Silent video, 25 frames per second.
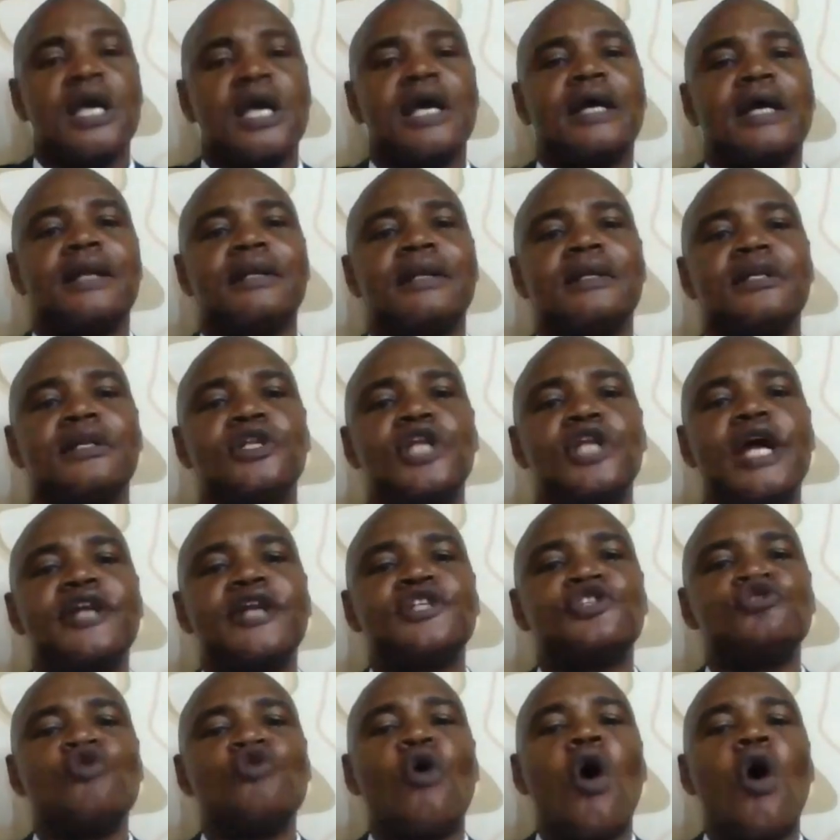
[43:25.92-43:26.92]
There is no
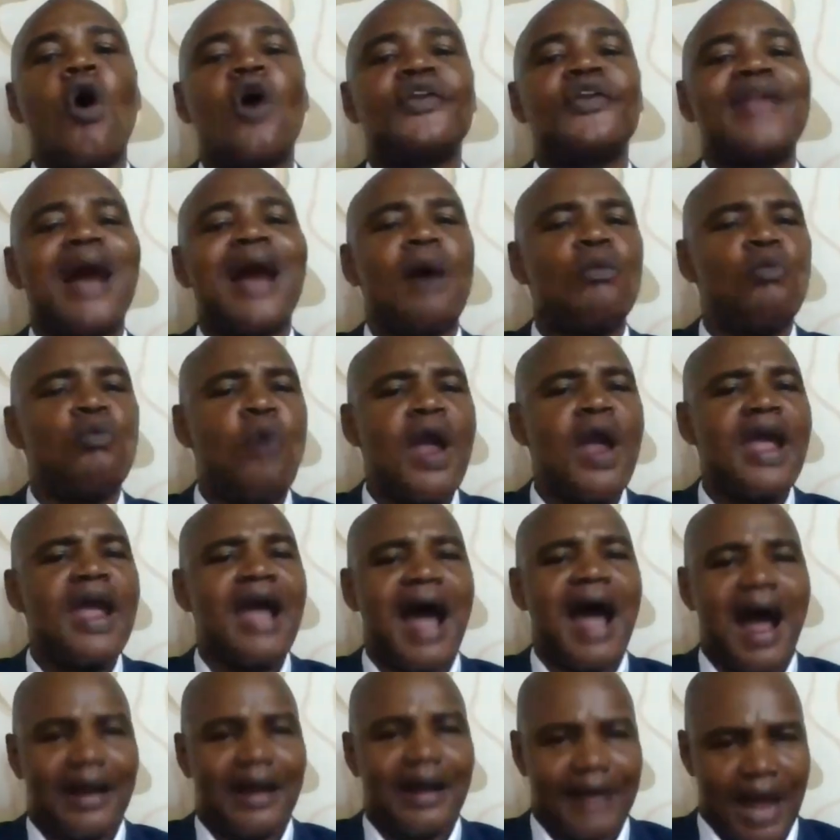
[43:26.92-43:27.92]
other way
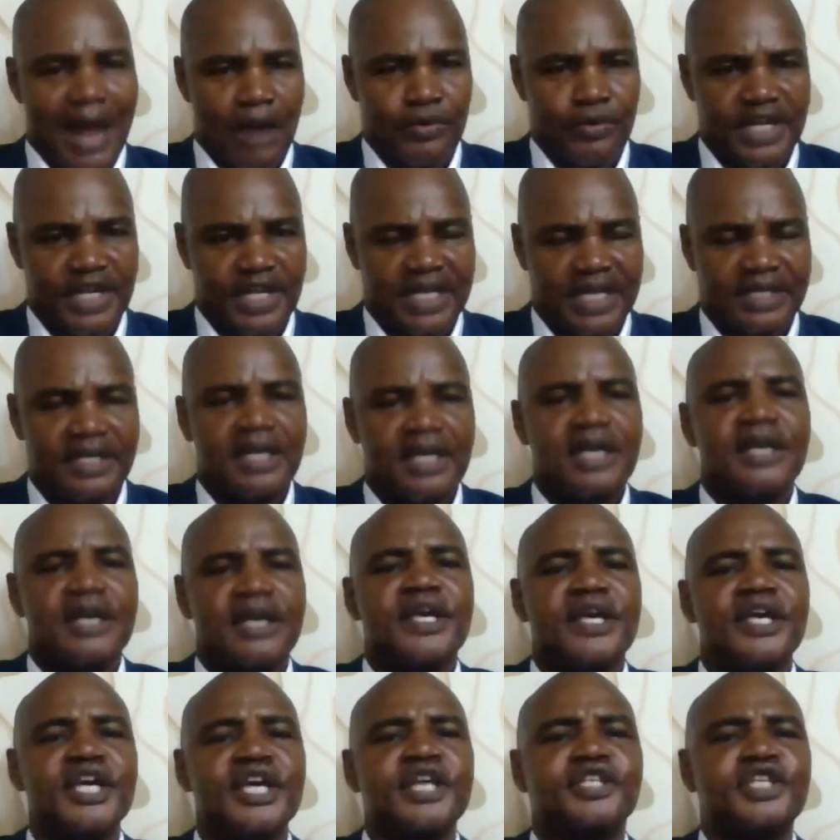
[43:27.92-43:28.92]
around it.
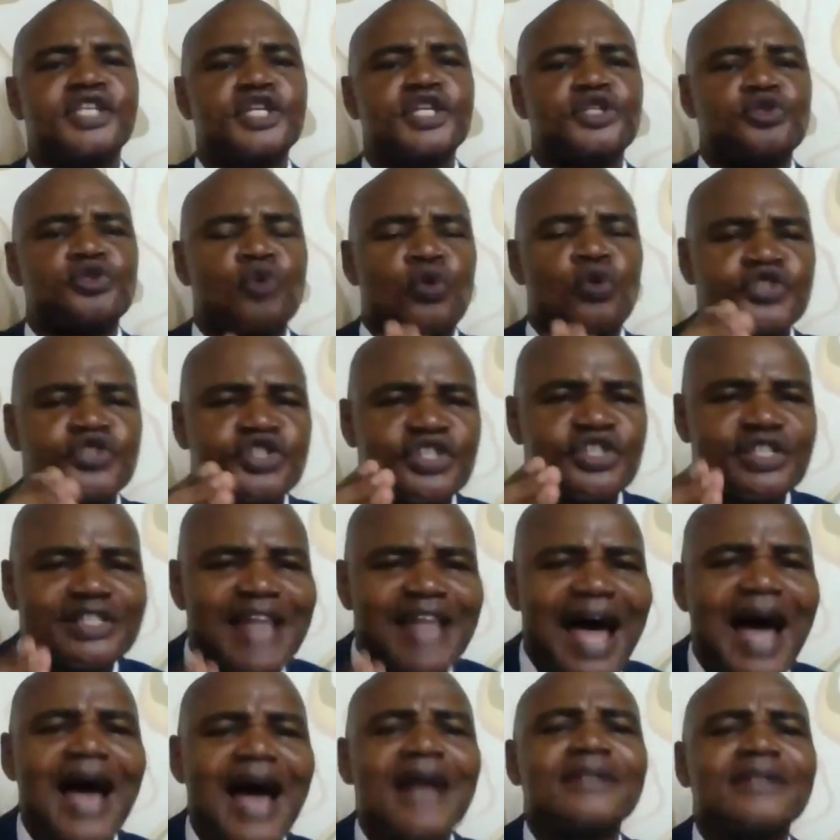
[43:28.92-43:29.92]
It is to
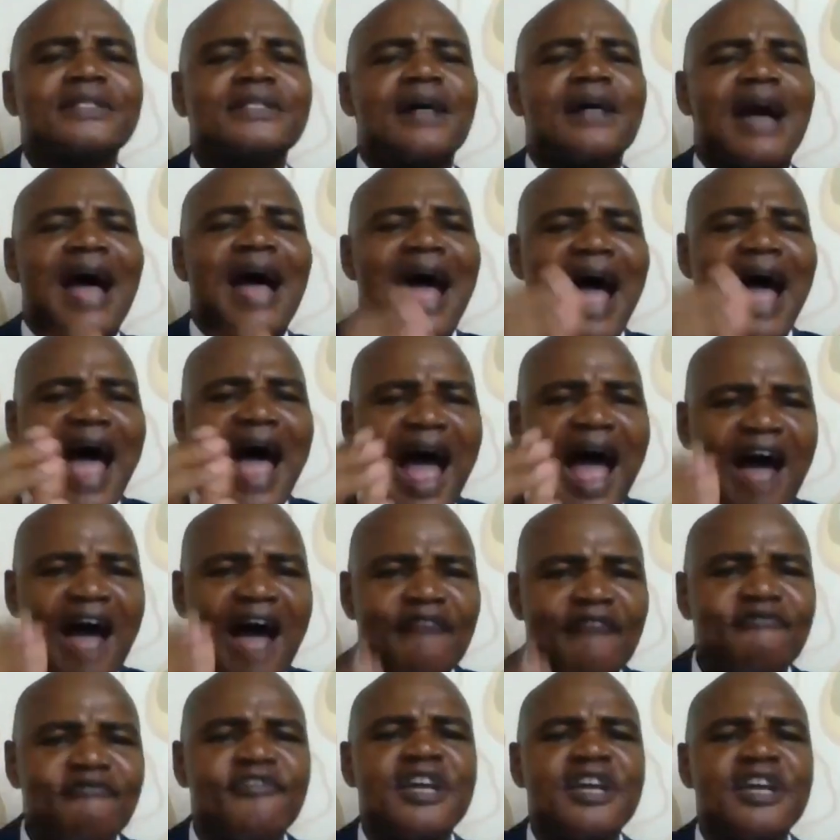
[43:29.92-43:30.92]
start
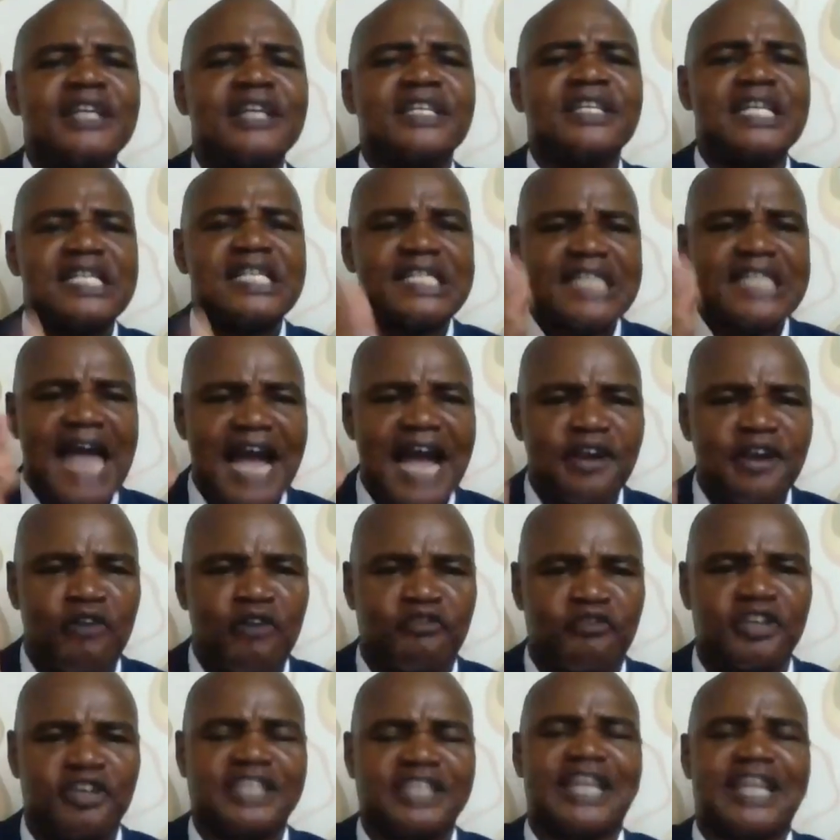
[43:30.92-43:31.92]
having this kind of
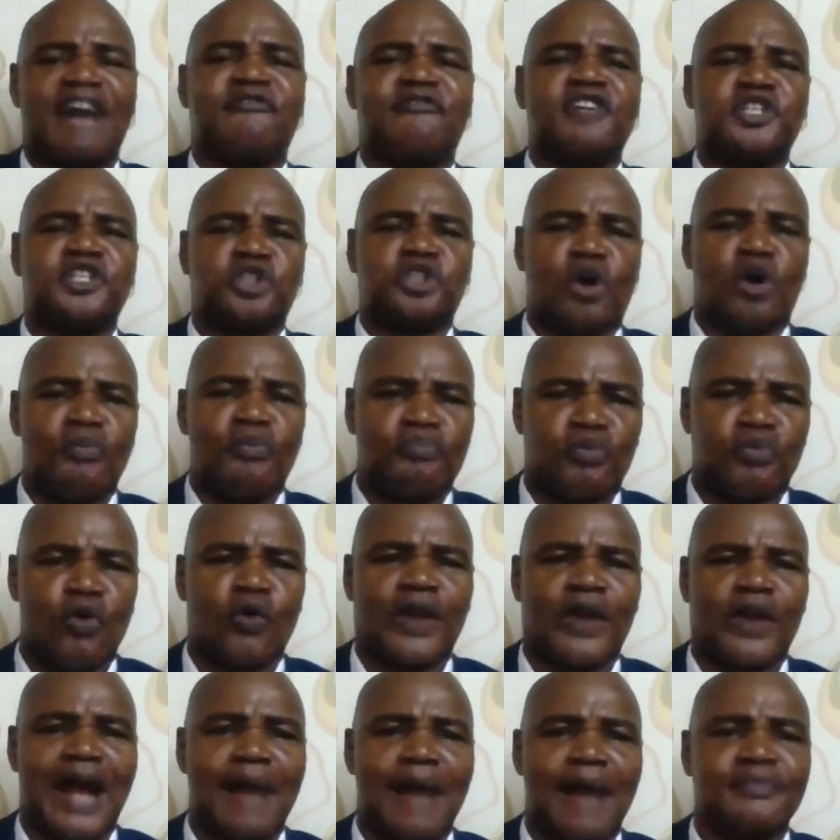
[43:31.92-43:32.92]
intervention programs
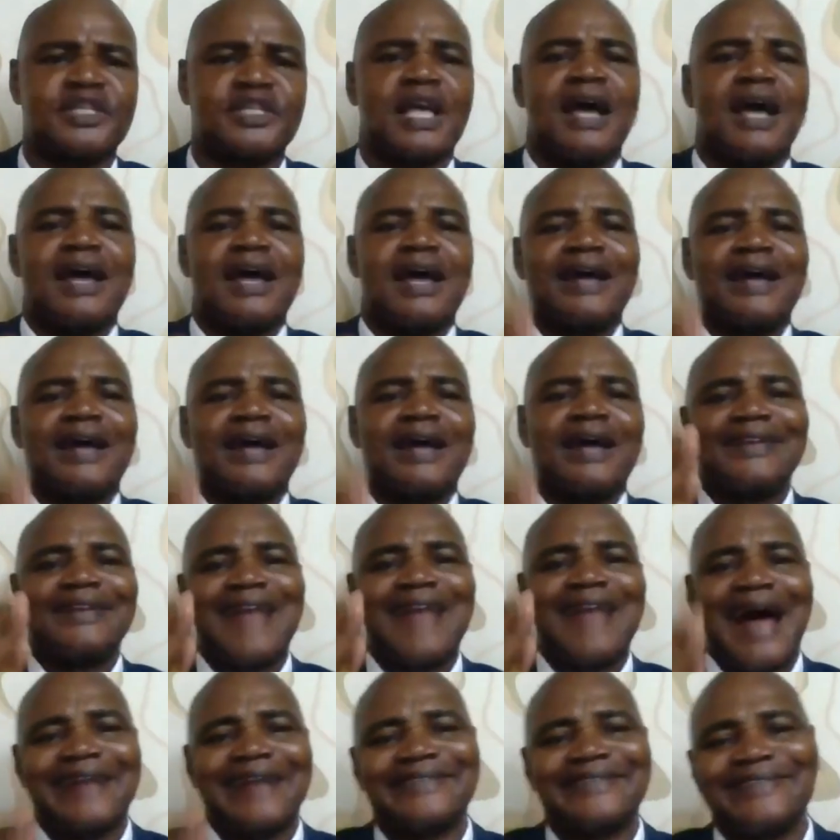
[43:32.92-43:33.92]
that
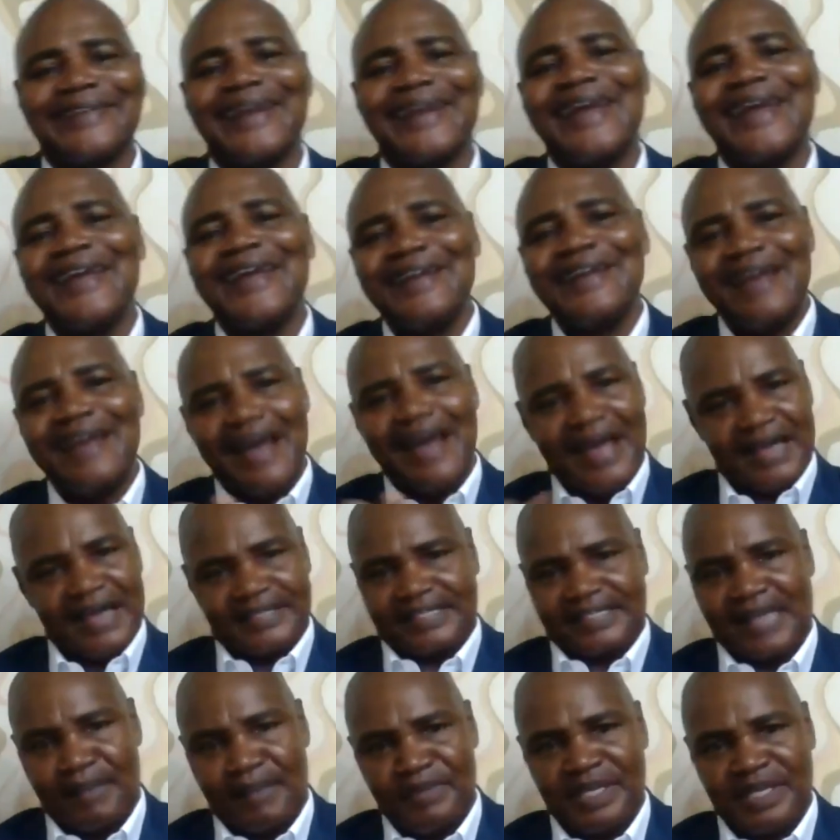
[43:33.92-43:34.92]
train SMEs.
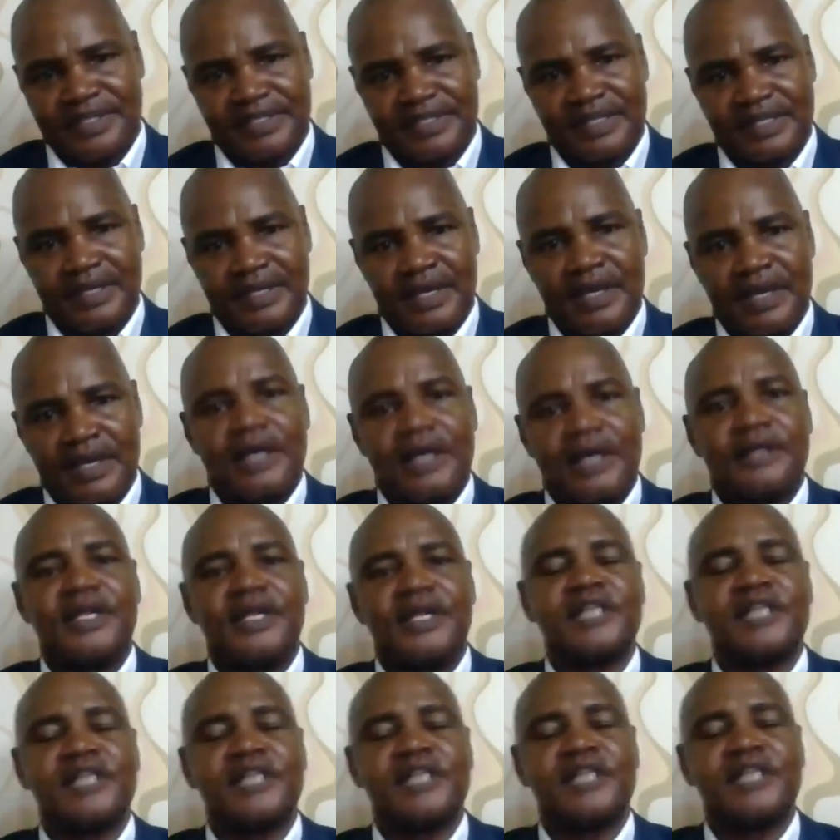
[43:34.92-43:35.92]
There's a model
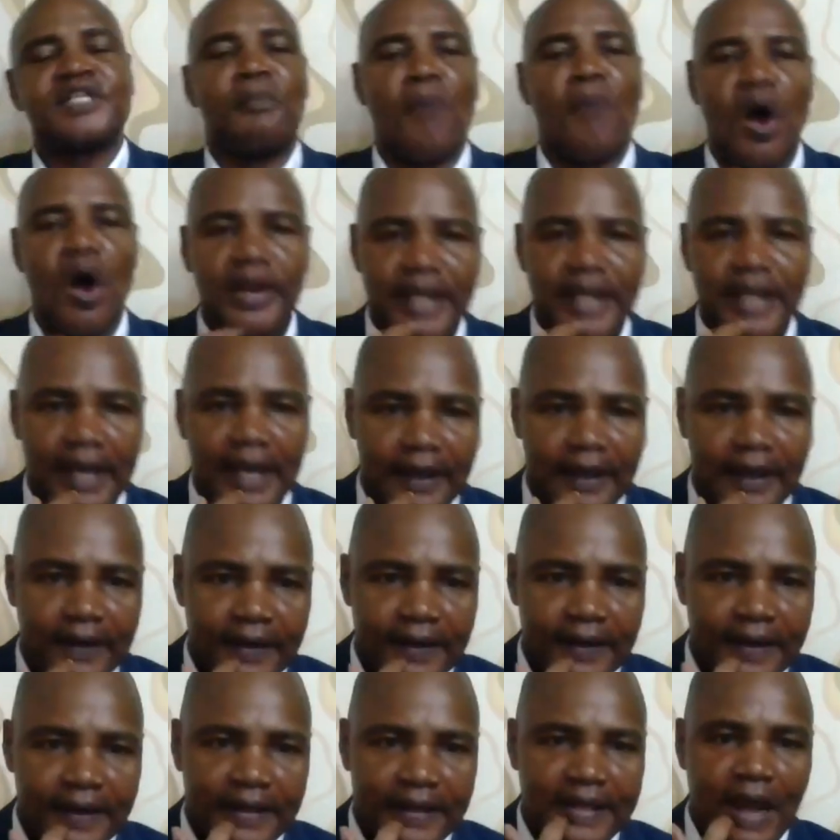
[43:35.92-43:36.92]
that we found with